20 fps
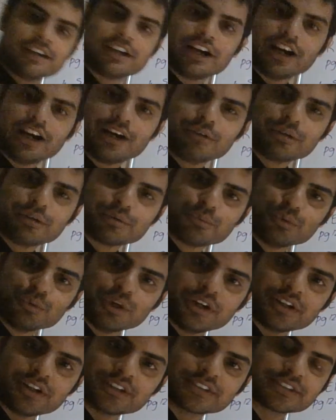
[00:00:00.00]
how it
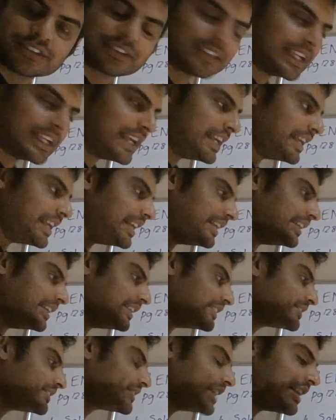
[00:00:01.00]
works
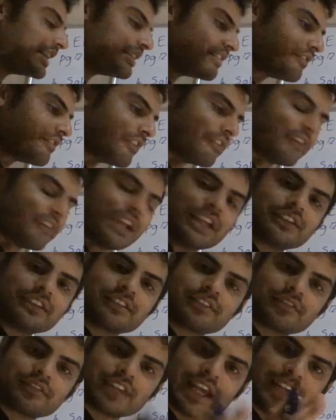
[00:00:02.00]
is that
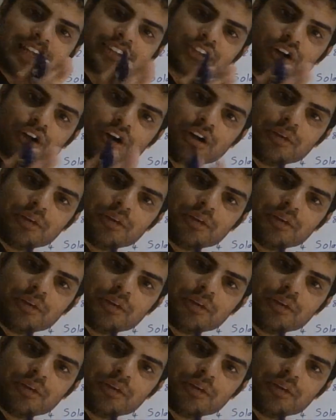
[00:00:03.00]
it takes a whole